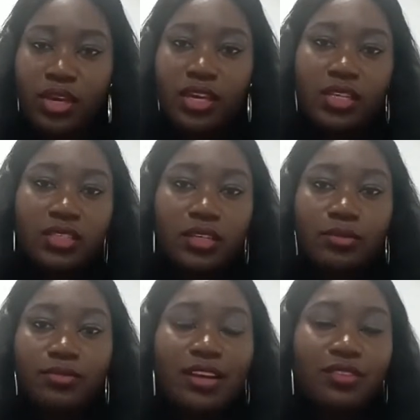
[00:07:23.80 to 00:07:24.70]
is
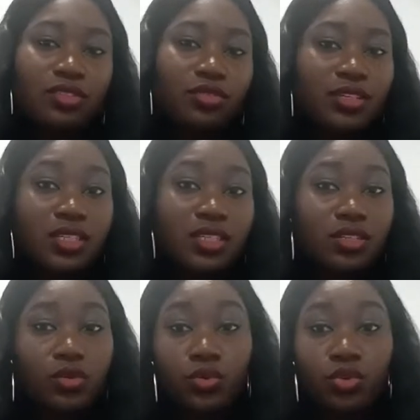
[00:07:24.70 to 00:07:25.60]
via the
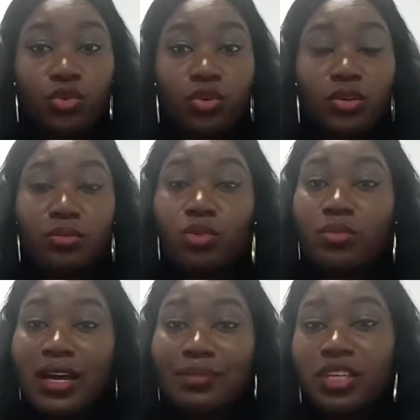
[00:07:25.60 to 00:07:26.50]
USSD code or a mobile
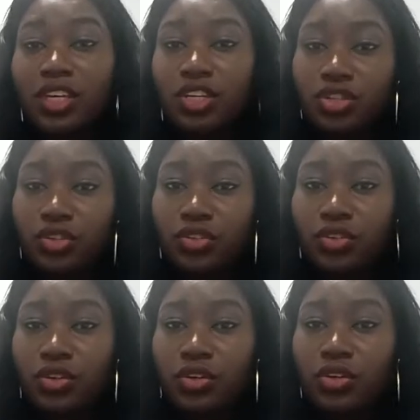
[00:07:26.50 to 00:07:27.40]
application.
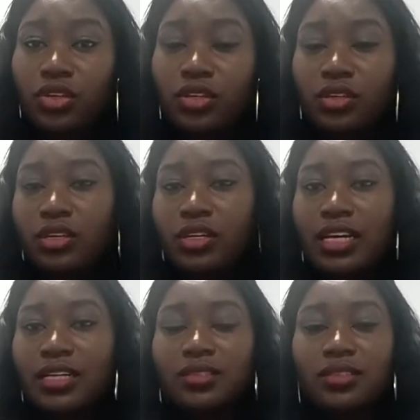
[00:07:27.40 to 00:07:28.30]

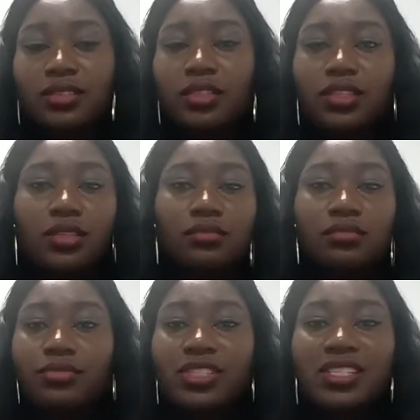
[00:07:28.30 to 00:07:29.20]
And the
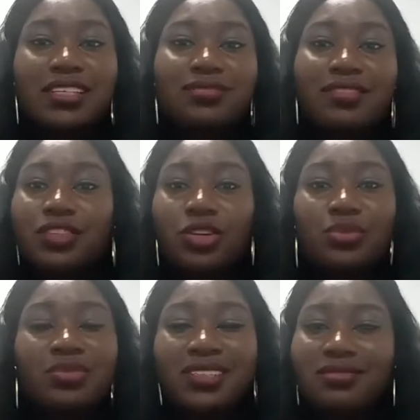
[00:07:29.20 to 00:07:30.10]
fraudster
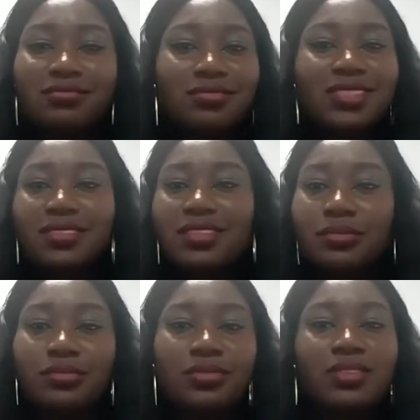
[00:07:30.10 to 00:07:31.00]
randomly
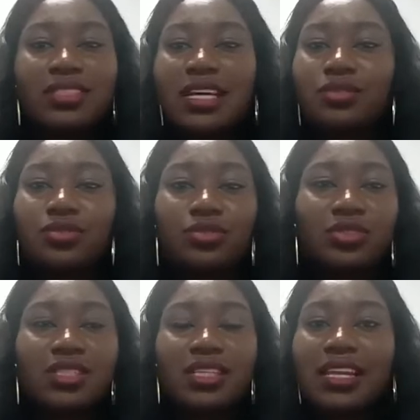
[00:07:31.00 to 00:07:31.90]
dials or
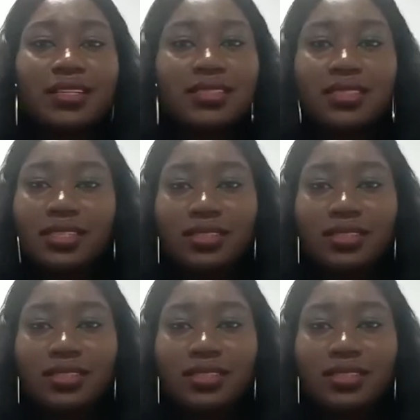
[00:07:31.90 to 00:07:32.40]
selects